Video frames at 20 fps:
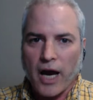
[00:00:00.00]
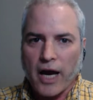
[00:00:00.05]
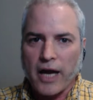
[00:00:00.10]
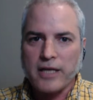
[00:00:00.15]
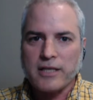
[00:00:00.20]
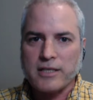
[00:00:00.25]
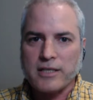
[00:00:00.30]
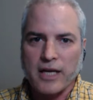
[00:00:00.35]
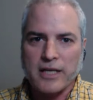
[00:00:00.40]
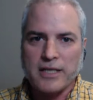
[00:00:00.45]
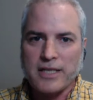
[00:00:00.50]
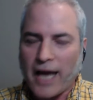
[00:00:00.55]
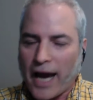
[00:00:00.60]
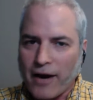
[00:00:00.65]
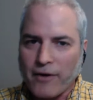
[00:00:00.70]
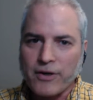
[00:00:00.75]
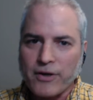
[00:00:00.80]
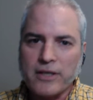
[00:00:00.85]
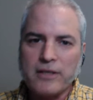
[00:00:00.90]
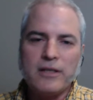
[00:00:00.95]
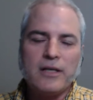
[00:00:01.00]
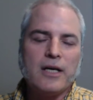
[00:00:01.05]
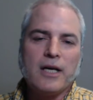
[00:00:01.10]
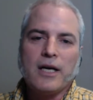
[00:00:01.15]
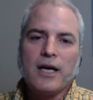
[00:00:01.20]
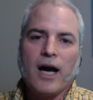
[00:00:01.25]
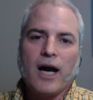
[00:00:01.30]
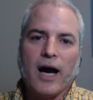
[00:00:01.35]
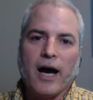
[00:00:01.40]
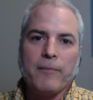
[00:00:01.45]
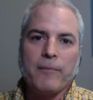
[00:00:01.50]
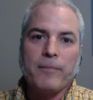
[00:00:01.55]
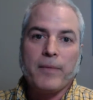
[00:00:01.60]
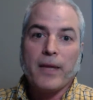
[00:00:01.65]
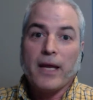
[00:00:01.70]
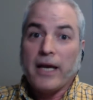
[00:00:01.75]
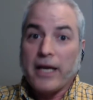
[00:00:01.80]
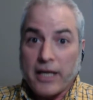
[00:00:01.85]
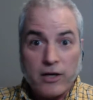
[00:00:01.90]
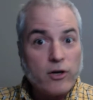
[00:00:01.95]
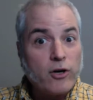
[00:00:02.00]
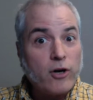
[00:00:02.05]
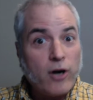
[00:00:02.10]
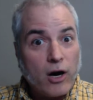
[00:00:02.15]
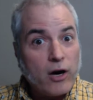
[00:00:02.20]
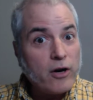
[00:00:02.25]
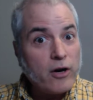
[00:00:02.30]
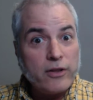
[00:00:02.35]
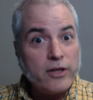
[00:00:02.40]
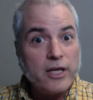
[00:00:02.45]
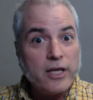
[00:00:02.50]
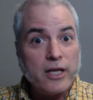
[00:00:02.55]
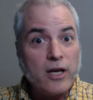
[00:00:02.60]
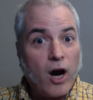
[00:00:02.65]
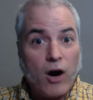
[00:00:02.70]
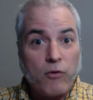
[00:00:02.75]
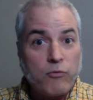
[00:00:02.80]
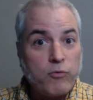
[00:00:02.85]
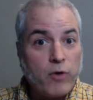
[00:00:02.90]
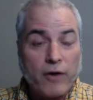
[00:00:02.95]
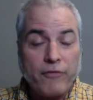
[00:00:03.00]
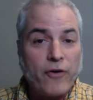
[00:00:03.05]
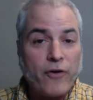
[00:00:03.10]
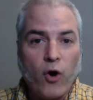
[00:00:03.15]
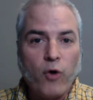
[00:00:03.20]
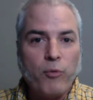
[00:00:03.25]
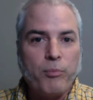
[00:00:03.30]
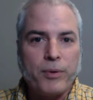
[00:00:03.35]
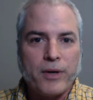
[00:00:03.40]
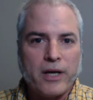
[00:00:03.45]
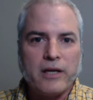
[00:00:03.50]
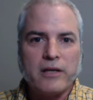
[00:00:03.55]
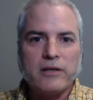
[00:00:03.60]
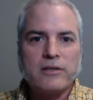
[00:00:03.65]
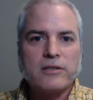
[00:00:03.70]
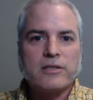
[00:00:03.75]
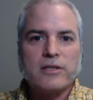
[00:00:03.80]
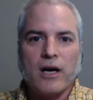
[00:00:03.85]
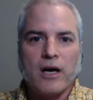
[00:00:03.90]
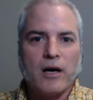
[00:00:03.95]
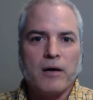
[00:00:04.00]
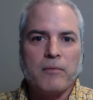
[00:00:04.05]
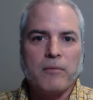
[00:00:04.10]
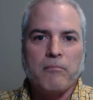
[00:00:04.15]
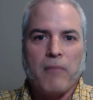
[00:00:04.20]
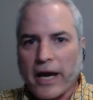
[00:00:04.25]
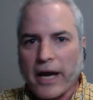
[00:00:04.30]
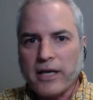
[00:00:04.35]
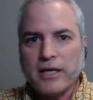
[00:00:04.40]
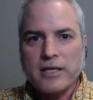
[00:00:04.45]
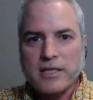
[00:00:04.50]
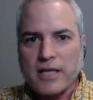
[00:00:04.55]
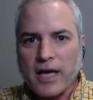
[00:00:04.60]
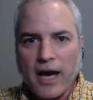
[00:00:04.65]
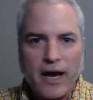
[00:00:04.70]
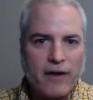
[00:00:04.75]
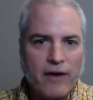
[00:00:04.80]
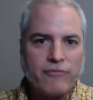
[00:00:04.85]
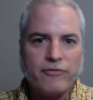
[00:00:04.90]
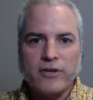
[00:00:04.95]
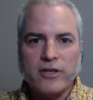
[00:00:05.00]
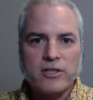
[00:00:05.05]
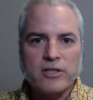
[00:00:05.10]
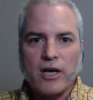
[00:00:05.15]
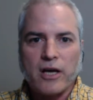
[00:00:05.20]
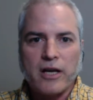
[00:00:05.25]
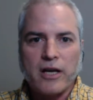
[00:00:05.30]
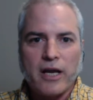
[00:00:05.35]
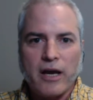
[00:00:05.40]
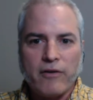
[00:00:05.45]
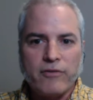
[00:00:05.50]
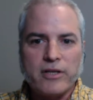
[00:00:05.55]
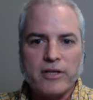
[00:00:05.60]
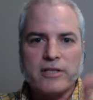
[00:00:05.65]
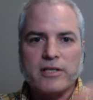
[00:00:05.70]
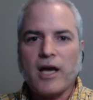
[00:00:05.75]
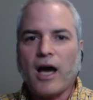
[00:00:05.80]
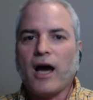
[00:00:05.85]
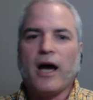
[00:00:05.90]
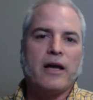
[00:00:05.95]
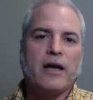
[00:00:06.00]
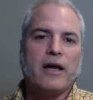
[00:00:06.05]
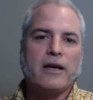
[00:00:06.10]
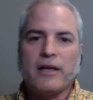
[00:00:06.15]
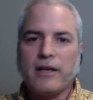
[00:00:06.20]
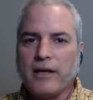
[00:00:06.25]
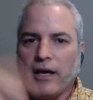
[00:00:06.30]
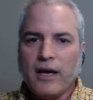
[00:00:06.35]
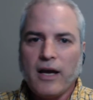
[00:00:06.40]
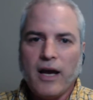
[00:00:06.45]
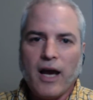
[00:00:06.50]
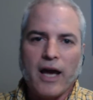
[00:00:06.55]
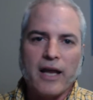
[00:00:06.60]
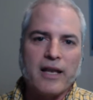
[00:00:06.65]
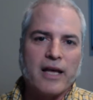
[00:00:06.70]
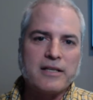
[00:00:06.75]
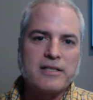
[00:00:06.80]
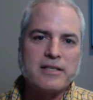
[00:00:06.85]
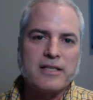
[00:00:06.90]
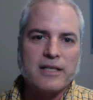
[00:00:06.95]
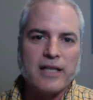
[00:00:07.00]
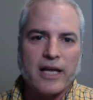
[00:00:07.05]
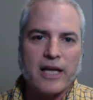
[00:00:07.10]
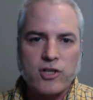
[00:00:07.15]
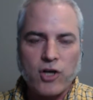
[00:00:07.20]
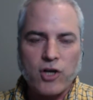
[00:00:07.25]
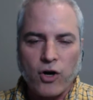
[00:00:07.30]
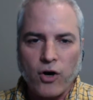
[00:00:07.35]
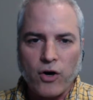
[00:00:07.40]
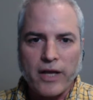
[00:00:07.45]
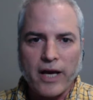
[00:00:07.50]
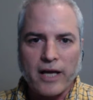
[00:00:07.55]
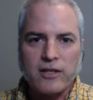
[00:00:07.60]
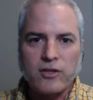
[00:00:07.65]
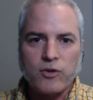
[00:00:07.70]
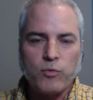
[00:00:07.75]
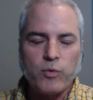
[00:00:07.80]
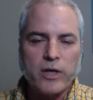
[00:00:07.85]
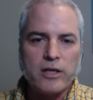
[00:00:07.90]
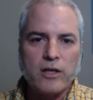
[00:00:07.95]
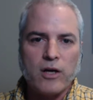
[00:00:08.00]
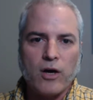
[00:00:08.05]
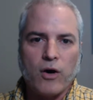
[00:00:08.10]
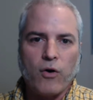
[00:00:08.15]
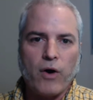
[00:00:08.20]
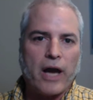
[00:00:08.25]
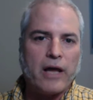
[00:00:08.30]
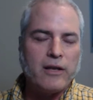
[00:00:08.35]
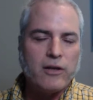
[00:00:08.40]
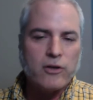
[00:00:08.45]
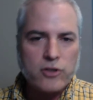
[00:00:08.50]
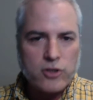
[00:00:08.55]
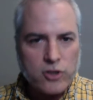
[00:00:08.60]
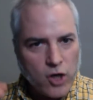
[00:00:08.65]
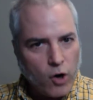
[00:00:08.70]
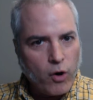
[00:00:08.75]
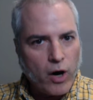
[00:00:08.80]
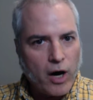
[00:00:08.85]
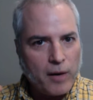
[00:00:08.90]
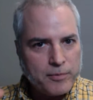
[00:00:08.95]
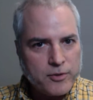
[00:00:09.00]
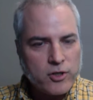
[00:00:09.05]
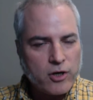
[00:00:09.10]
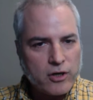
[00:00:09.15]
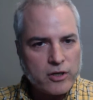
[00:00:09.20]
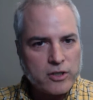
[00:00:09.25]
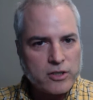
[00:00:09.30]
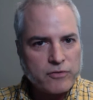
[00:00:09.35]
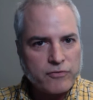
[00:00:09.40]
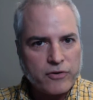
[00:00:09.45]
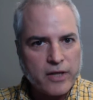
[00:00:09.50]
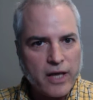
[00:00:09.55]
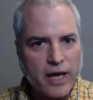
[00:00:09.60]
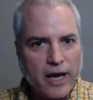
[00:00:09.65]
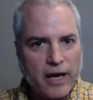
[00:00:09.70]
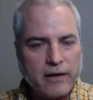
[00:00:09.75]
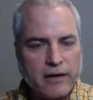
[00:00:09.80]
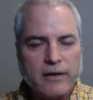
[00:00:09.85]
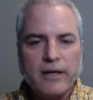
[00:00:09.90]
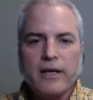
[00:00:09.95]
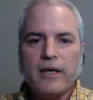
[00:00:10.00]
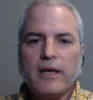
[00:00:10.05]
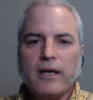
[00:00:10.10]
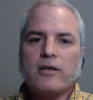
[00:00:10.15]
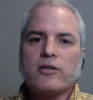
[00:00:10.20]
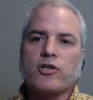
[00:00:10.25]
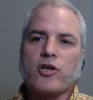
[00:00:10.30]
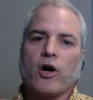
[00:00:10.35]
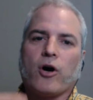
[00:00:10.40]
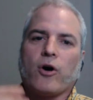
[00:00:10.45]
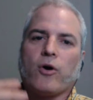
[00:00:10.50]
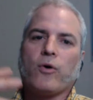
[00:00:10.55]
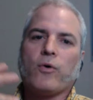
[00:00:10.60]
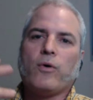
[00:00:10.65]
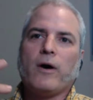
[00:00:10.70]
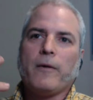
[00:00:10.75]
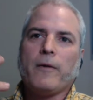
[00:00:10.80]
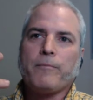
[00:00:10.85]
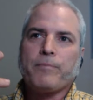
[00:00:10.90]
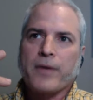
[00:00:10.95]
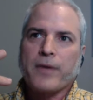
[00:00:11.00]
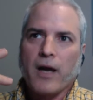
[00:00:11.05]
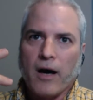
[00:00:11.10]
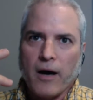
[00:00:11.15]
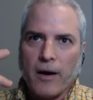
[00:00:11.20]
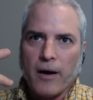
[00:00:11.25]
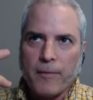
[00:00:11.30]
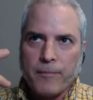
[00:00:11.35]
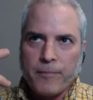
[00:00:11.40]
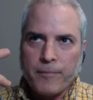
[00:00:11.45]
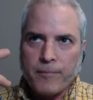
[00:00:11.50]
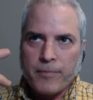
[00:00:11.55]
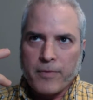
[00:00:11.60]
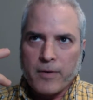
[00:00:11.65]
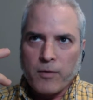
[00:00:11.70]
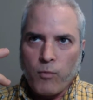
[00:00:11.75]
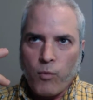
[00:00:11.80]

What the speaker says: I say, Darren, here are the rough openings, minus a half inch on every side, and let's call that the window, and there's no upcharge for that. So and